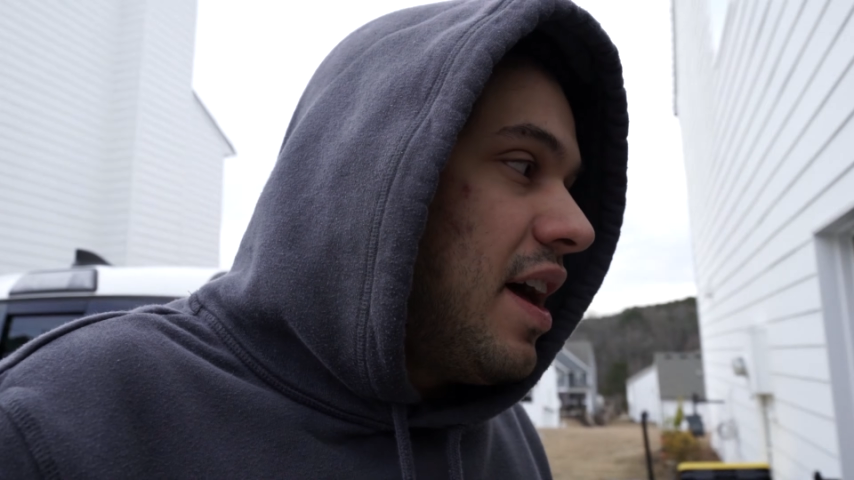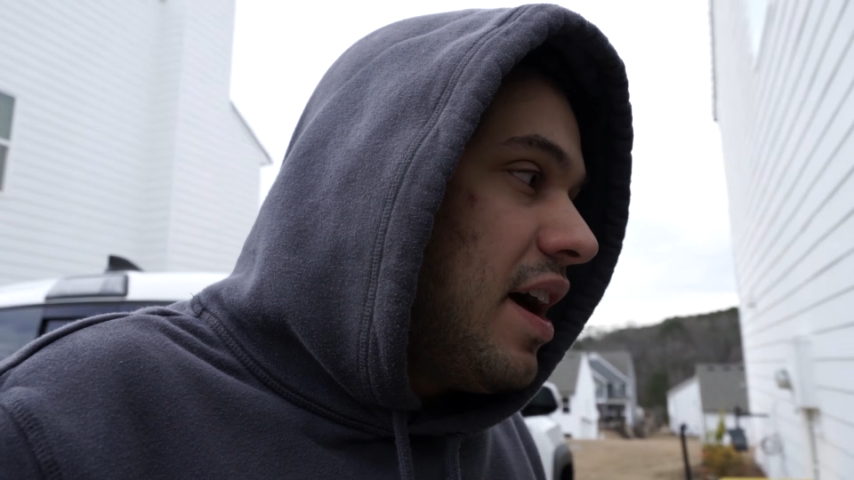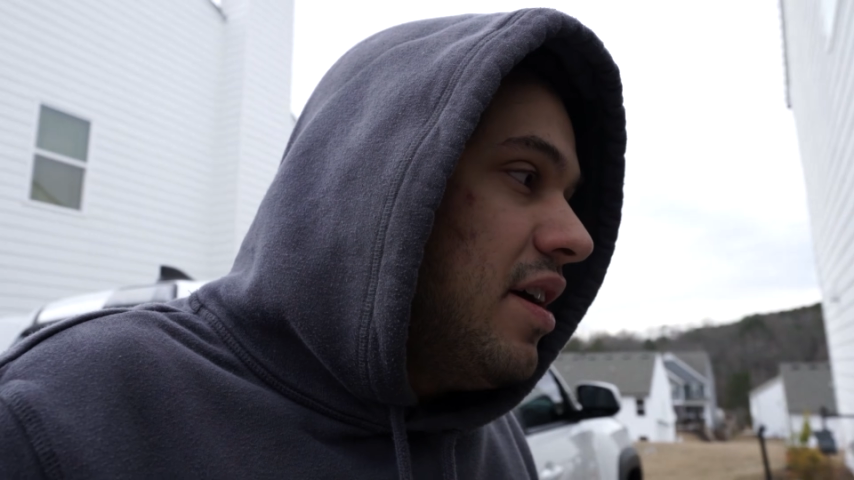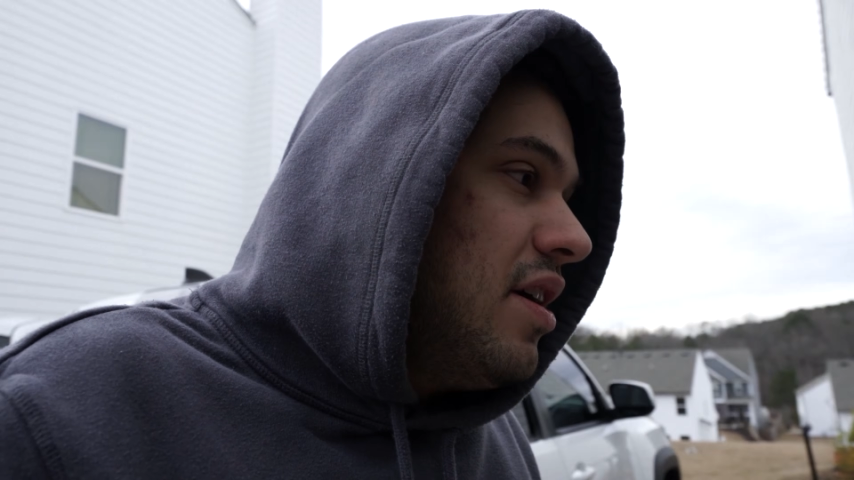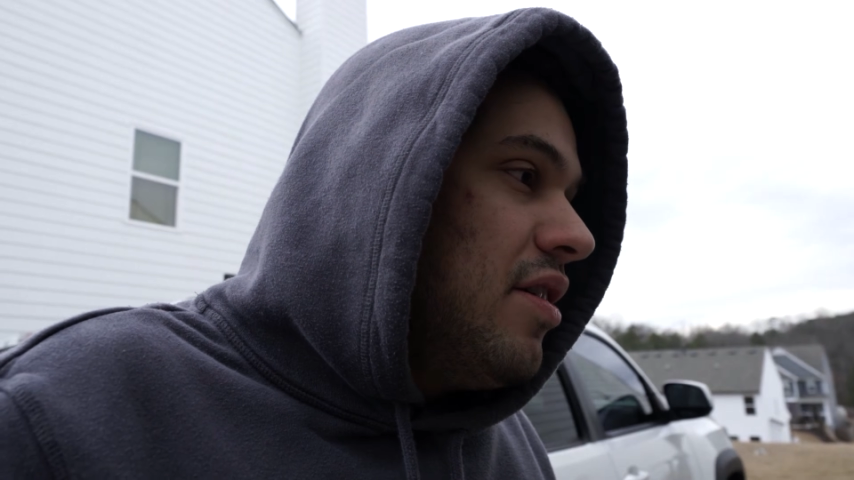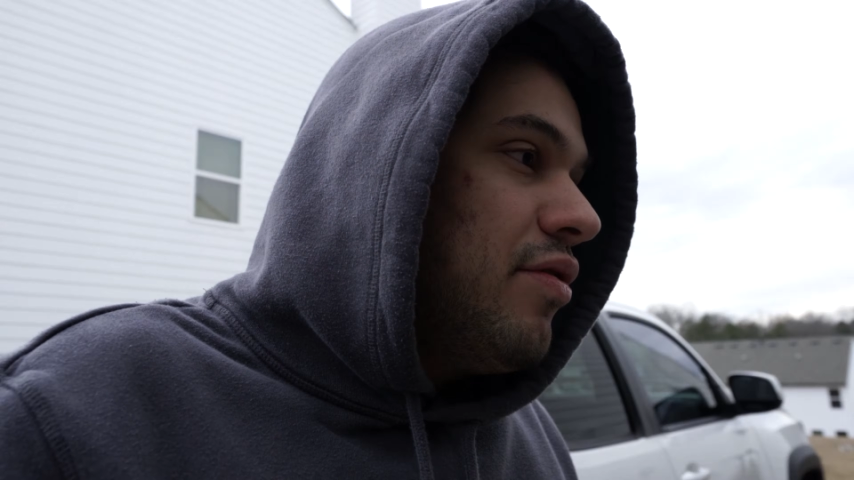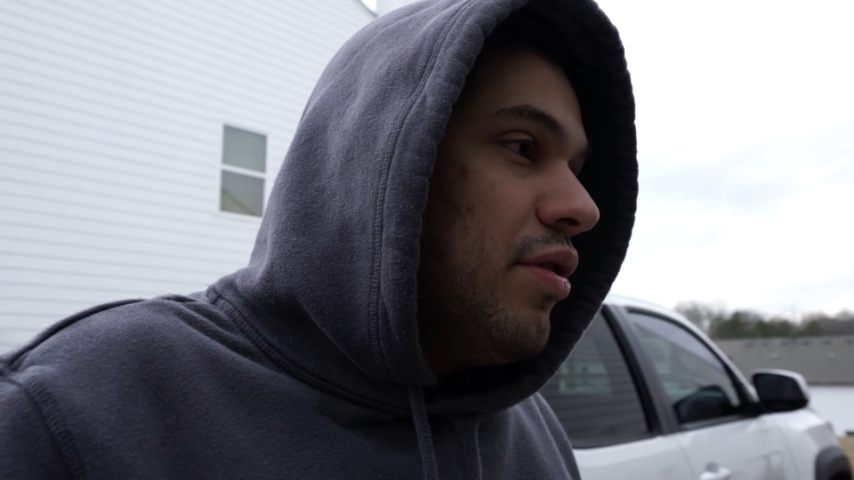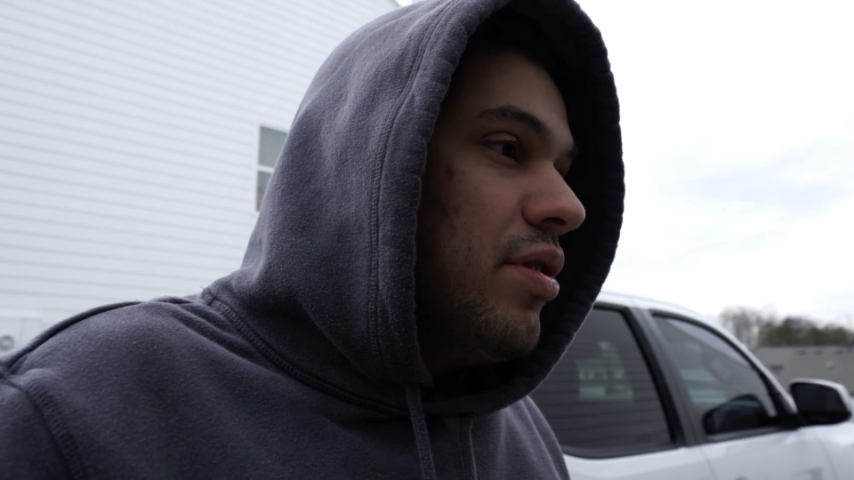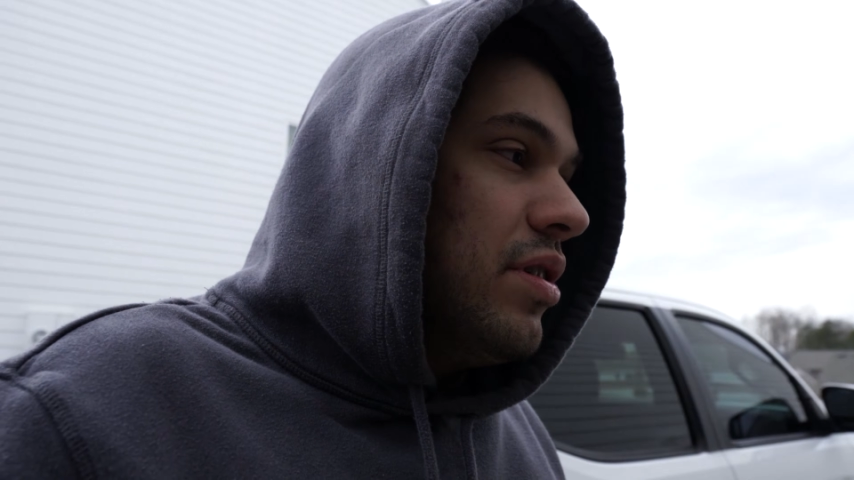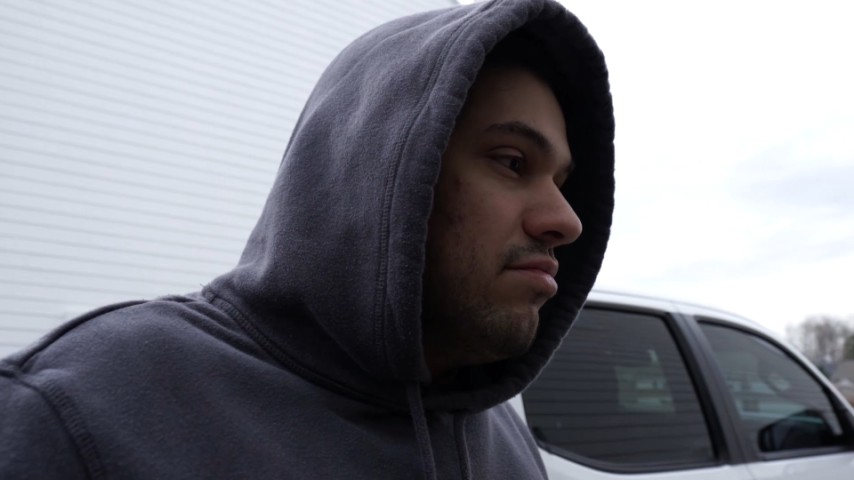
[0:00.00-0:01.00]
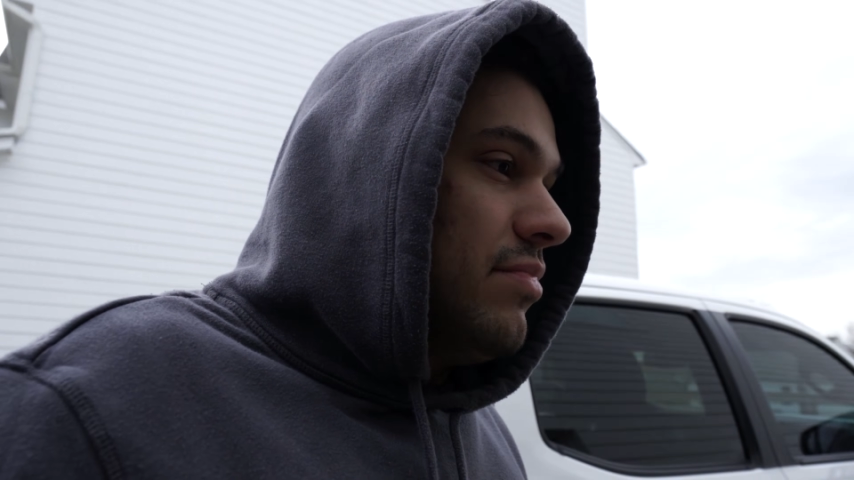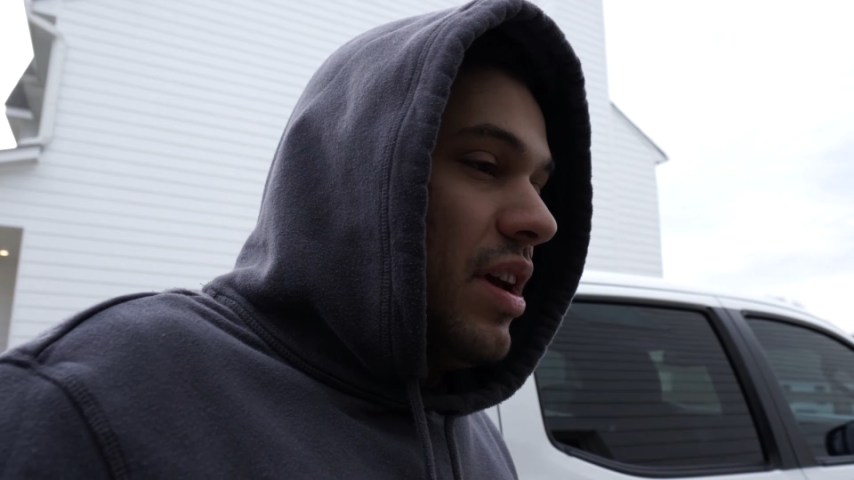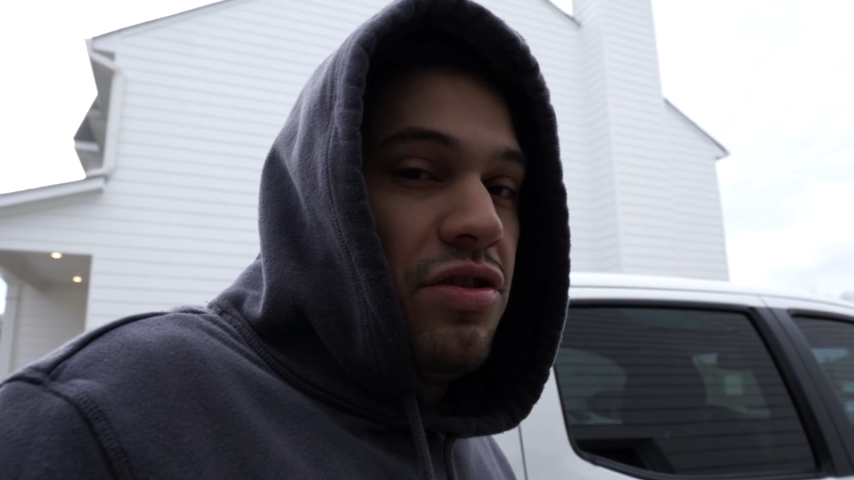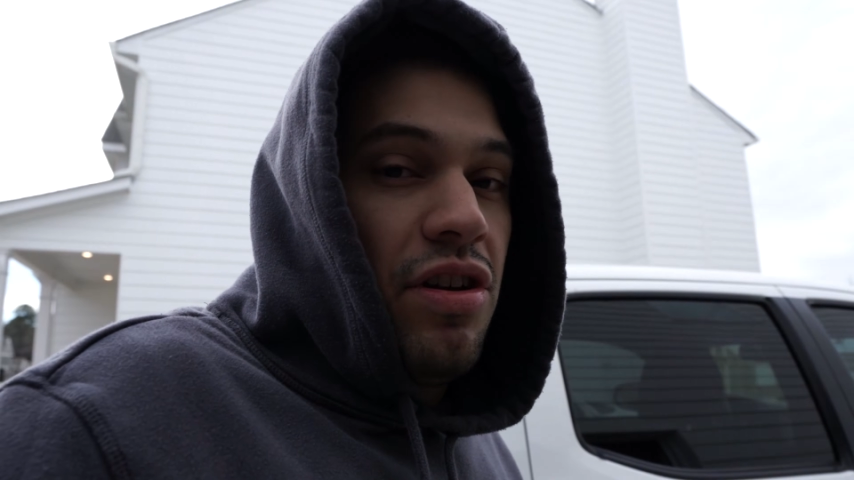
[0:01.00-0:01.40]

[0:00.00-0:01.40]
that for as